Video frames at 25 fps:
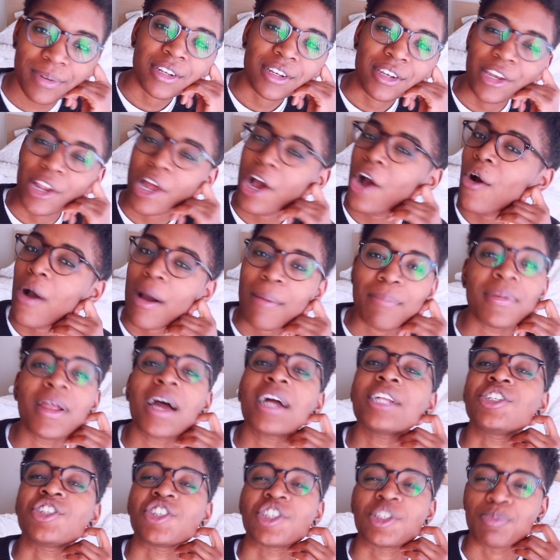No, I'm
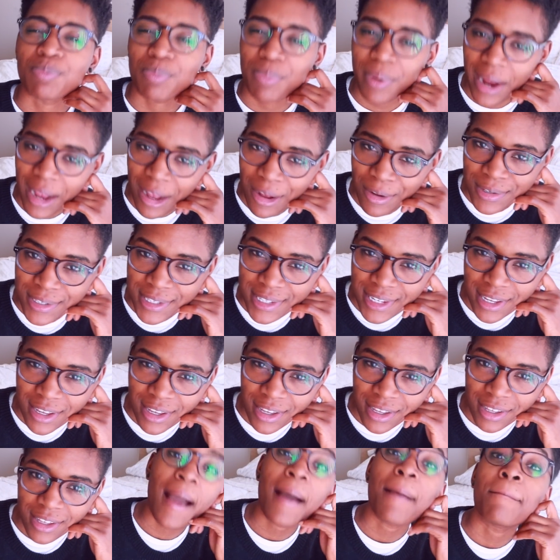not just
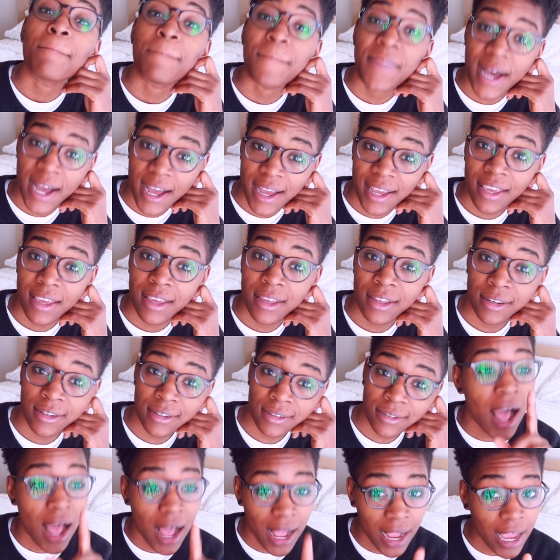browsing. I'm buying.
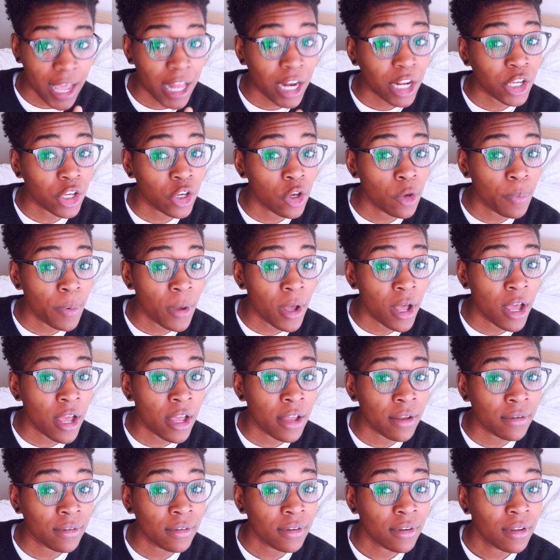I got a
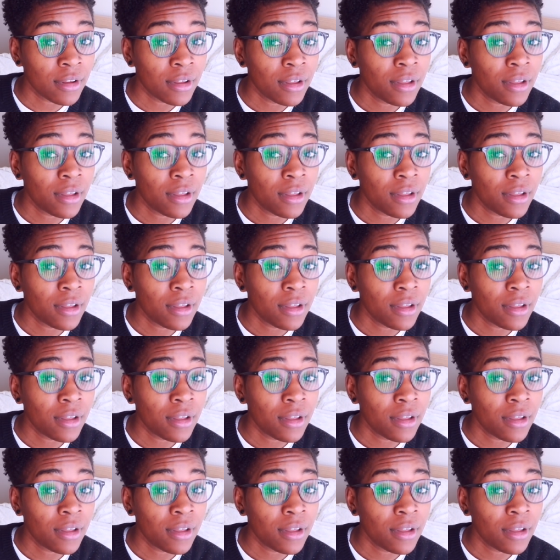coupon,